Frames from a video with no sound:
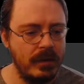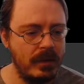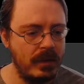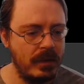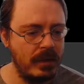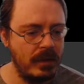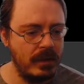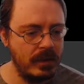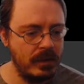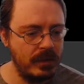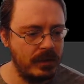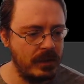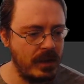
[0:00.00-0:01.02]
go
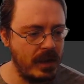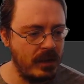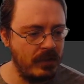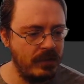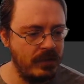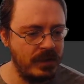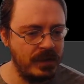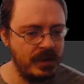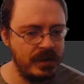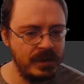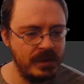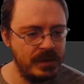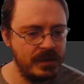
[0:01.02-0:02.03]
to the
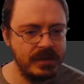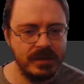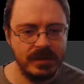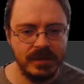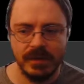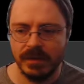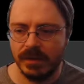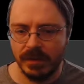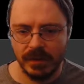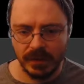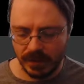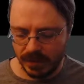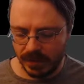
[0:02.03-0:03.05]
alphas.
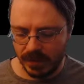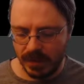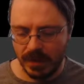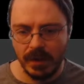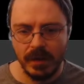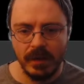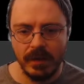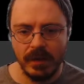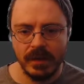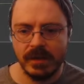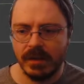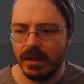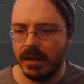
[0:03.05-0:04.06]

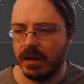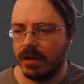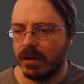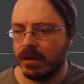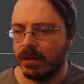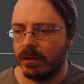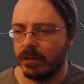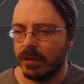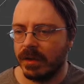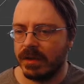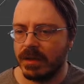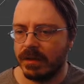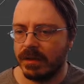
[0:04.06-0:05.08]
This here, we
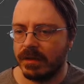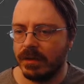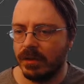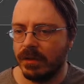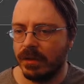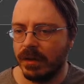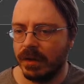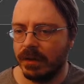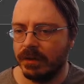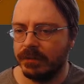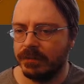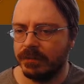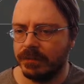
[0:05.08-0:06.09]
could take this whole
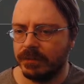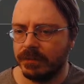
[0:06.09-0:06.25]
thing,